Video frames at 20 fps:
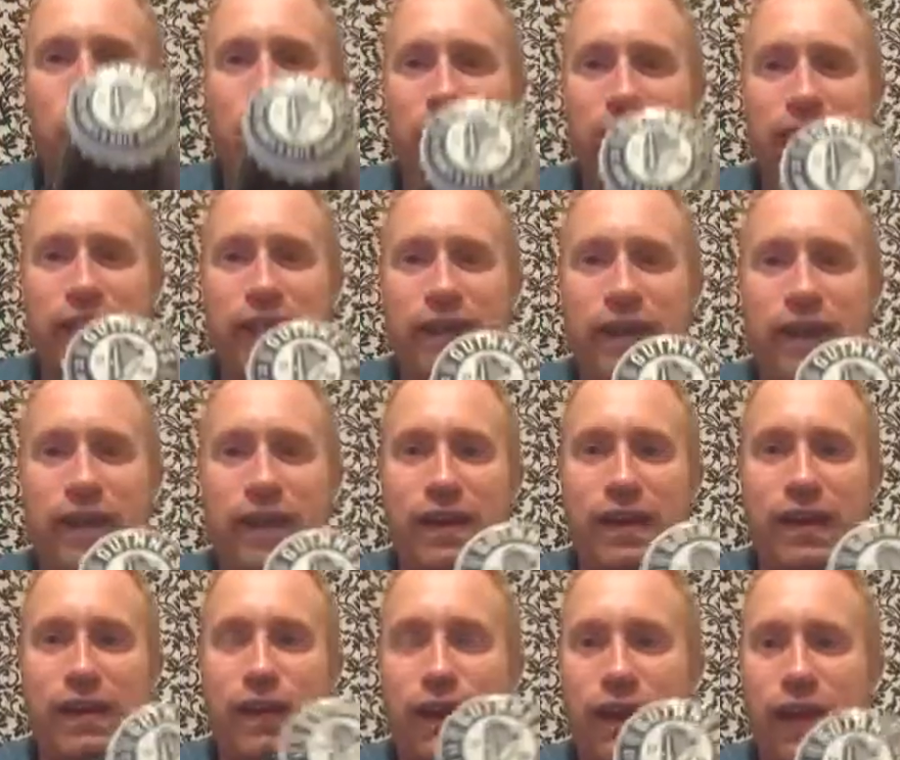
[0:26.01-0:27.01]
back
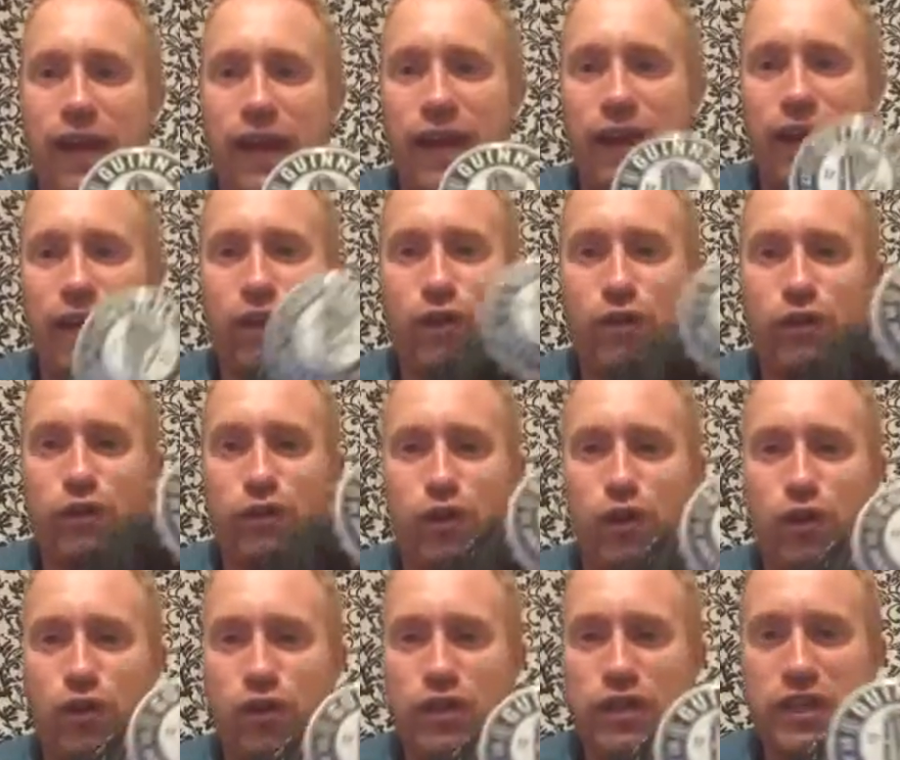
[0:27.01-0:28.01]
a good
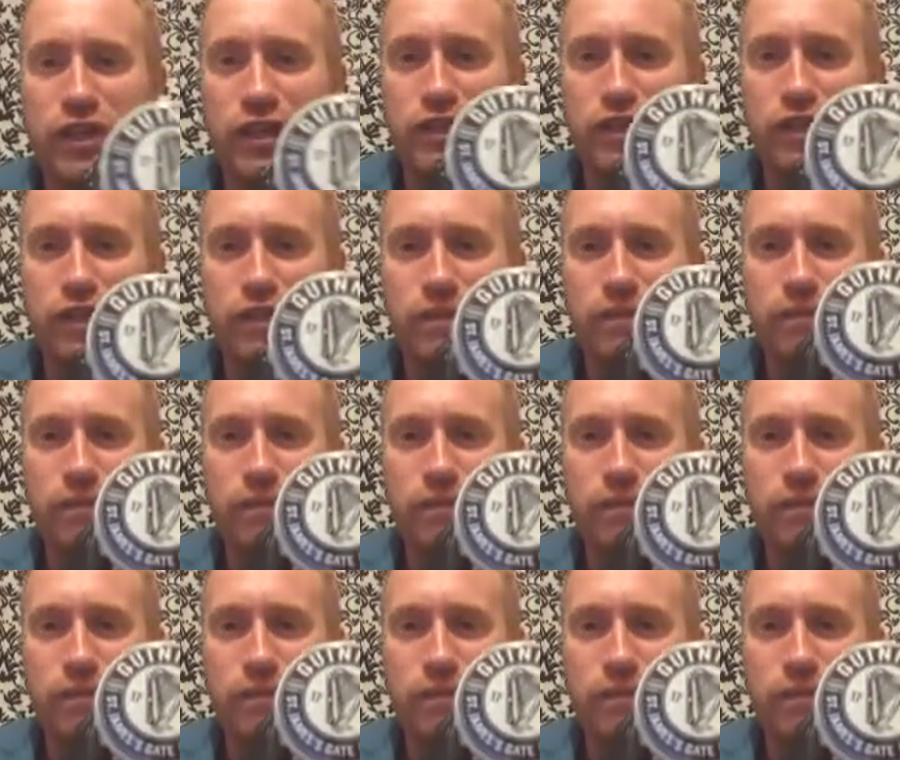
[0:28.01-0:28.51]
few hundred years.